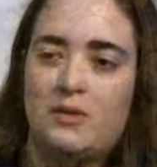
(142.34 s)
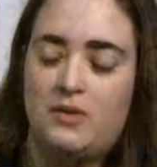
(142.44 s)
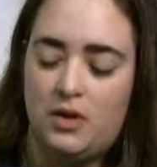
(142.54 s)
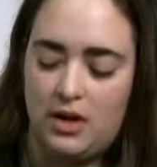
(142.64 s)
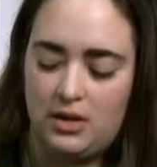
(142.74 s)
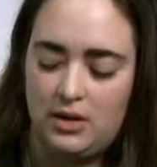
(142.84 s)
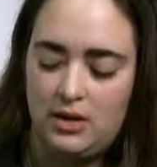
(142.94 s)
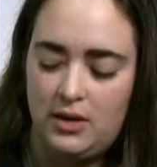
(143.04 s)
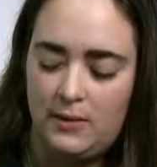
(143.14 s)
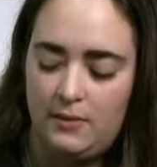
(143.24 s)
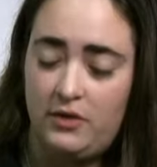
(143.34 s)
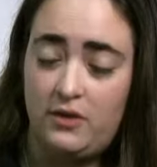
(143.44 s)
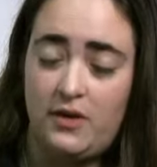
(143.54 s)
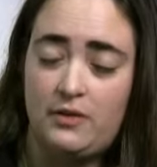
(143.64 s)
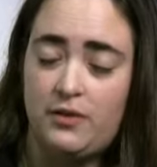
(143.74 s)
if you can, if you
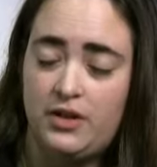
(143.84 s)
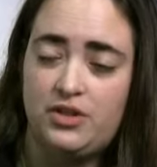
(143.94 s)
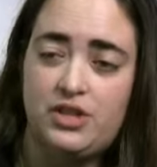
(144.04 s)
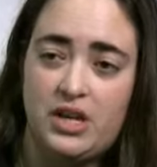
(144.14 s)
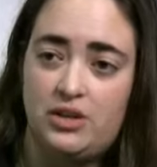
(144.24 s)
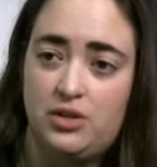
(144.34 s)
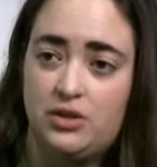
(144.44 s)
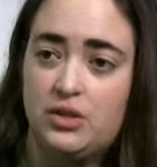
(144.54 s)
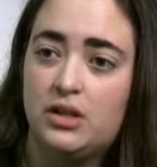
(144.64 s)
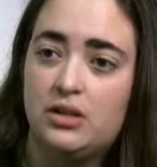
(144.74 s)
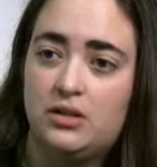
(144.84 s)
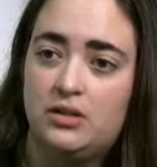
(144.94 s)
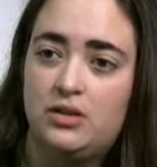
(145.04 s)
can find fresh sage, use it.